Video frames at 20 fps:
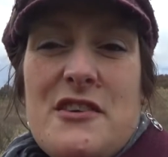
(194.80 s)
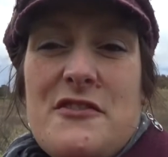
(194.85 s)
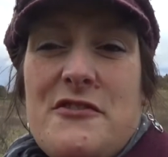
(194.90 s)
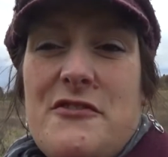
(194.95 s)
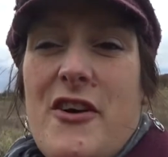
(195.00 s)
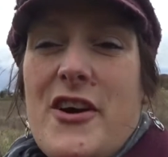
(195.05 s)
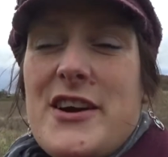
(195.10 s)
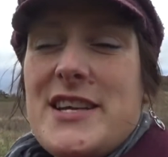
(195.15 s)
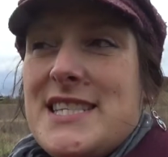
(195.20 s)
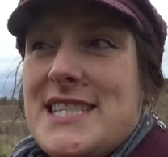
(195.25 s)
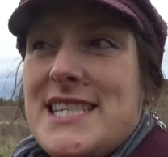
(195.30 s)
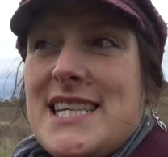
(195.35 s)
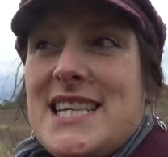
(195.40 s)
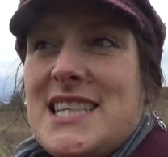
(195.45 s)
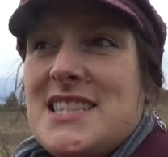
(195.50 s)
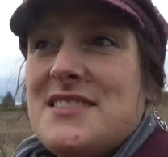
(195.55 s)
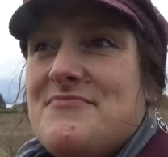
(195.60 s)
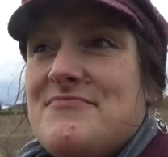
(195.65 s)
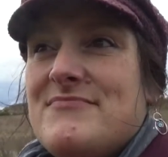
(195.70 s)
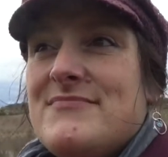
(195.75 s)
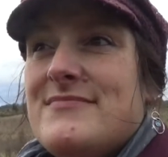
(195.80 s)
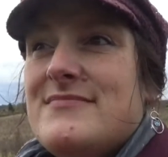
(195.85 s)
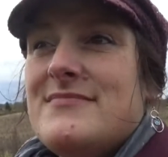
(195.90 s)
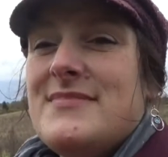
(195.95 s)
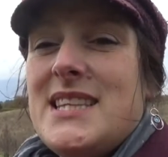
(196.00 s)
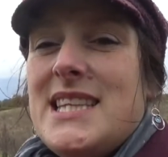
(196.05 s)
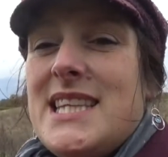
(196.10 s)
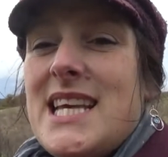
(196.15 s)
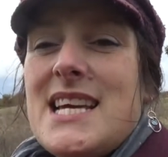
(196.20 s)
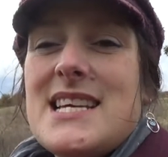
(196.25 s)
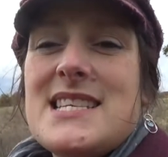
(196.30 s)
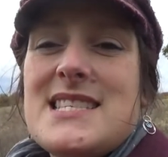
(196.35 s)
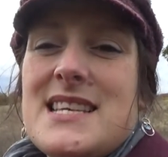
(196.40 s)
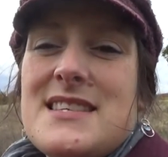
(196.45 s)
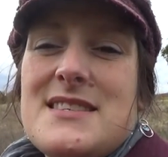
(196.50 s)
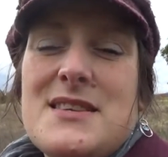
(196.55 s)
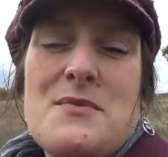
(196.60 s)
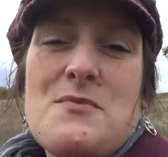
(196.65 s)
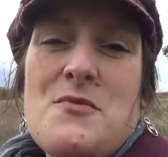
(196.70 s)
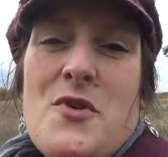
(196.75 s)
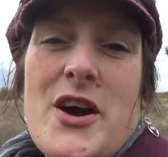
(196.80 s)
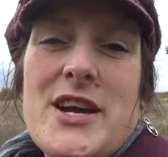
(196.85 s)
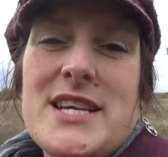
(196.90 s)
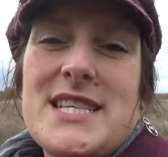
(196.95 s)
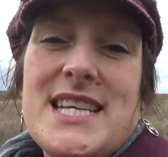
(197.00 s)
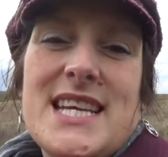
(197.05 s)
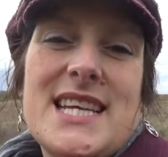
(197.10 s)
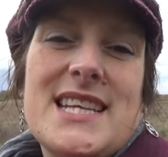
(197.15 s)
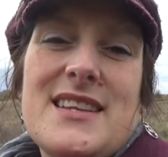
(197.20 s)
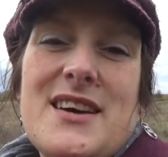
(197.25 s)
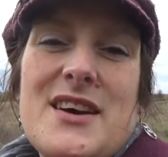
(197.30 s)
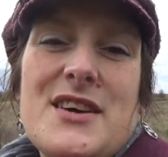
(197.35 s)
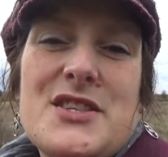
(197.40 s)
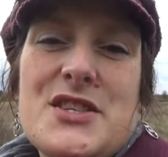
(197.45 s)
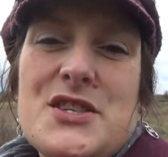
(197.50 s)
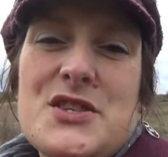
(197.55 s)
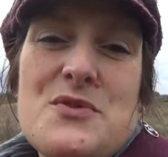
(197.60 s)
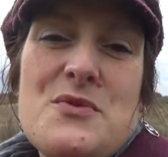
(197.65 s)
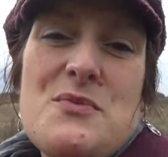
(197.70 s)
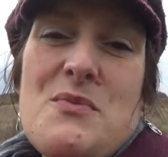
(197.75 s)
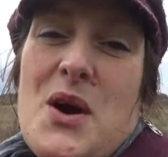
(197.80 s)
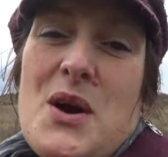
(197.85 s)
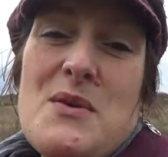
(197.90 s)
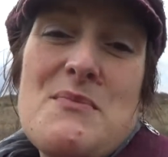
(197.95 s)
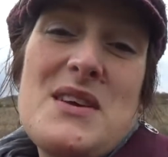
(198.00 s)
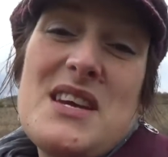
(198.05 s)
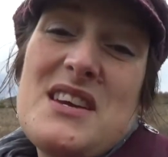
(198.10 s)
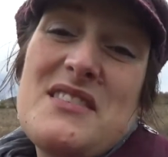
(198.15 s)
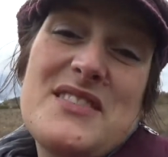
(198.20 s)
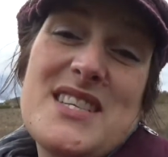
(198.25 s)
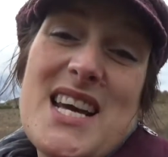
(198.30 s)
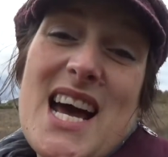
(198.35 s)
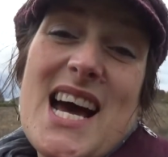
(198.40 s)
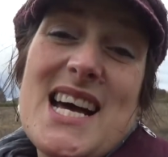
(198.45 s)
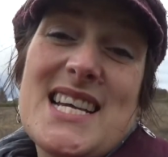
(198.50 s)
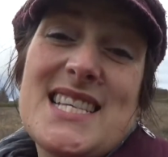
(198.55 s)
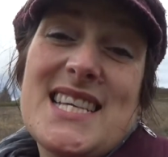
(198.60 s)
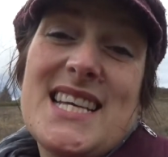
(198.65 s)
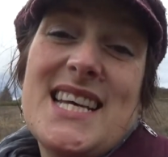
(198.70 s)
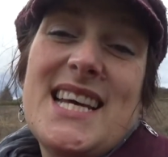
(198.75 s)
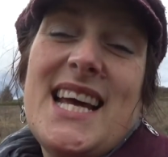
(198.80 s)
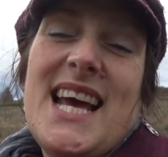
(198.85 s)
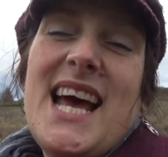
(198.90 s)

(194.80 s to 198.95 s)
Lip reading: finding things as I'm writing that just remind me of Dad.